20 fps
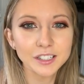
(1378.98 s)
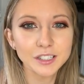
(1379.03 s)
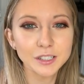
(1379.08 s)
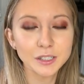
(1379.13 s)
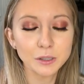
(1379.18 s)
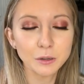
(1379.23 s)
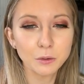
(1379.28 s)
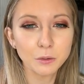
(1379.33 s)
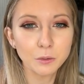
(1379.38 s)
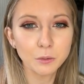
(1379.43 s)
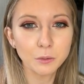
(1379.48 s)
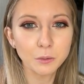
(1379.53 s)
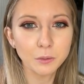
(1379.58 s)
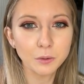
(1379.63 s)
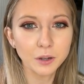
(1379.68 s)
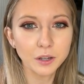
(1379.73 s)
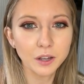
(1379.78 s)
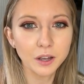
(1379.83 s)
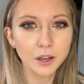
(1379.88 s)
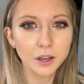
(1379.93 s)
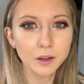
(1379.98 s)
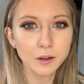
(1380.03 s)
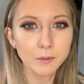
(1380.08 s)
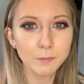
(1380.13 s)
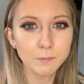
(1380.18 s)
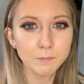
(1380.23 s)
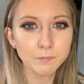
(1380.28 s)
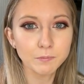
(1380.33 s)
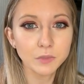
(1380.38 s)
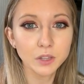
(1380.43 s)
So
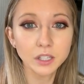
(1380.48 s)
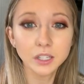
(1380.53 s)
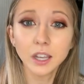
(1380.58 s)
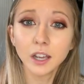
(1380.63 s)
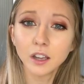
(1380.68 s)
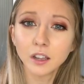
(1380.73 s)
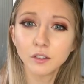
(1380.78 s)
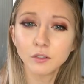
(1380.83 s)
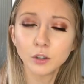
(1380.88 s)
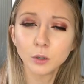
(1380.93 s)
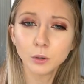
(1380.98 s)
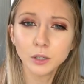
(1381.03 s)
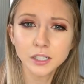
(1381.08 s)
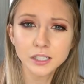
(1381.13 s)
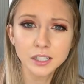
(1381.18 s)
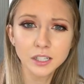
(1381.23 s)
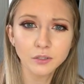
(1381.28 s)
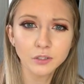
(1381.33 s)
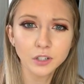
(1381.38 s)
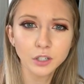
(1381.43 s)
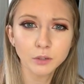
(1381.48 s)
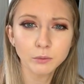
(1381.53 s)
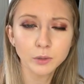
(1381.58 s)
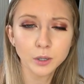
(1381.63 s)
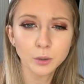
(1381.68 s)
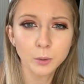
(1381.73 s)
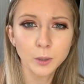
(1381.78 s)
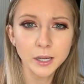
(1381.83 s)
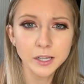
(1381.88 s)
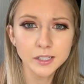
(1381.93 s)
yeah, if you guys have any
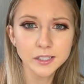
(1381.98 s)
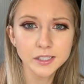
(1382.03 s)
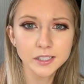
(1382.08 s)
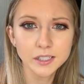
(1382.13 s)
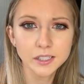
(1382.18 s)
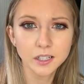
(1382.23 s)
requests